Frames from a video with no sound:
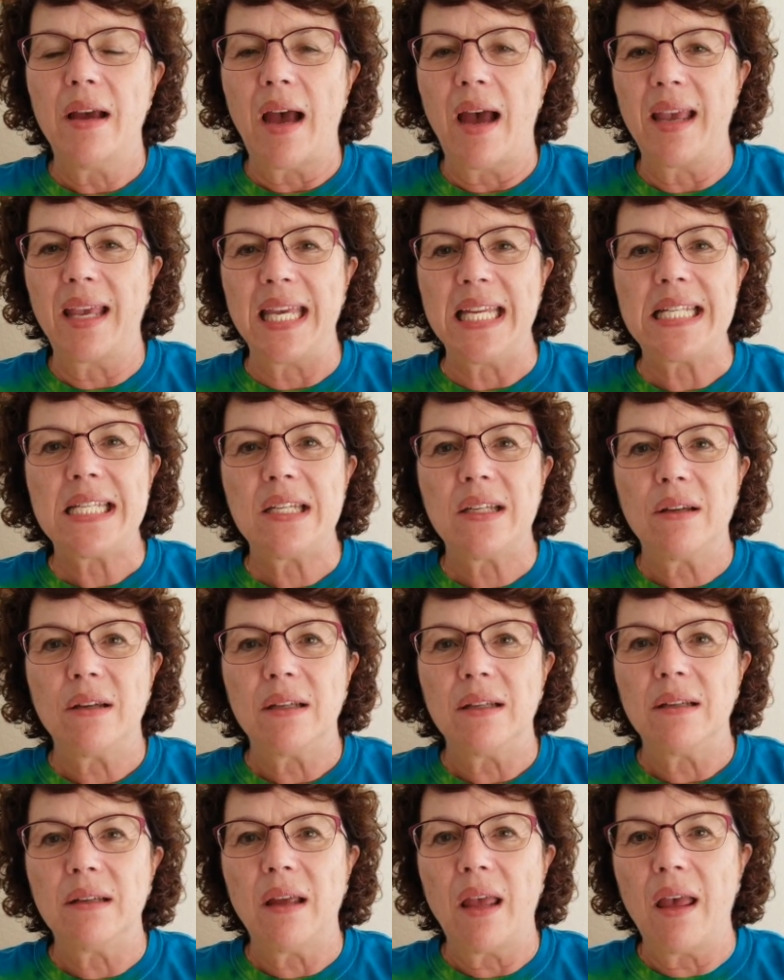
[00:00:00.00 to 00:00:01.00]
I get
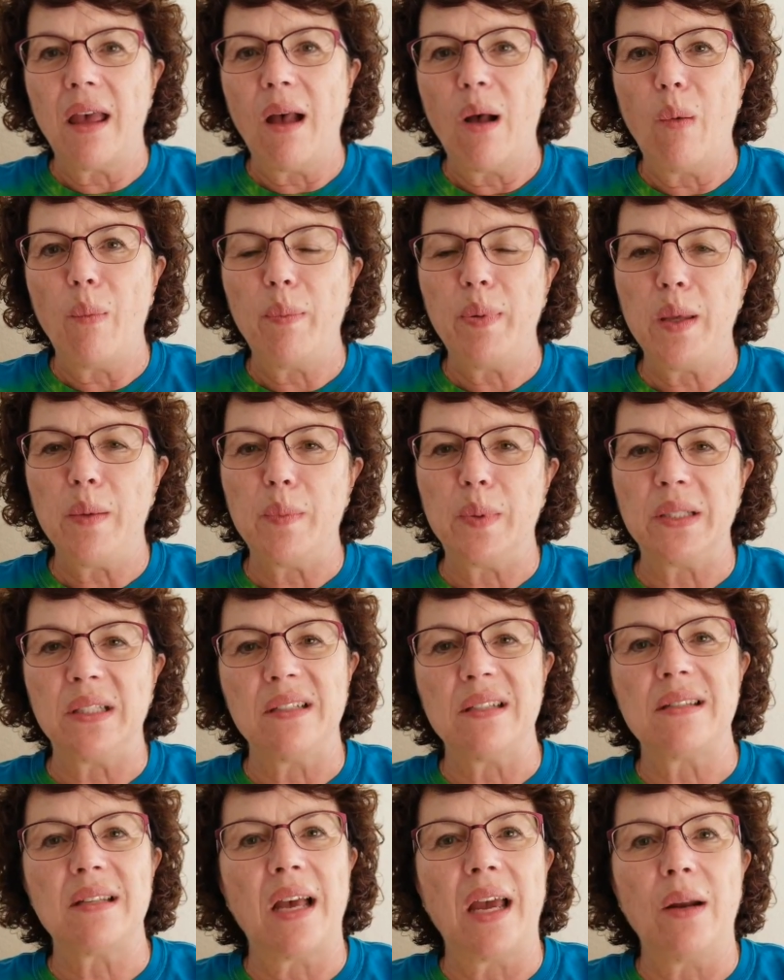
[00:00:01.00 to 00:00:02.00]
to help people
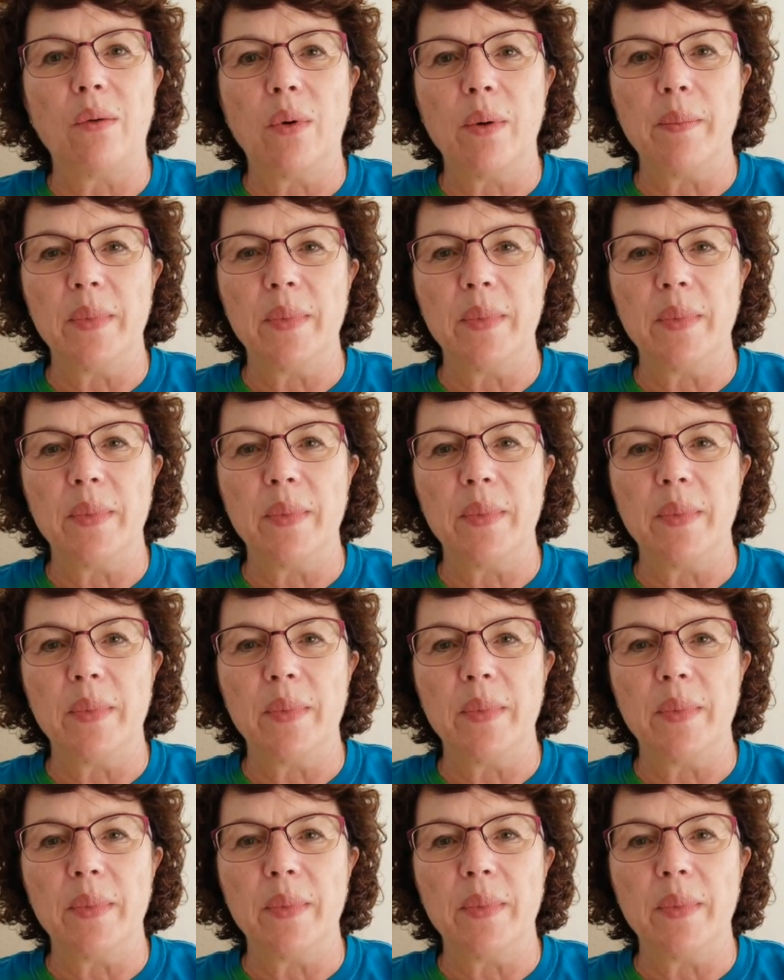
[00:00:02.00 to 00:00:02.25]
decide what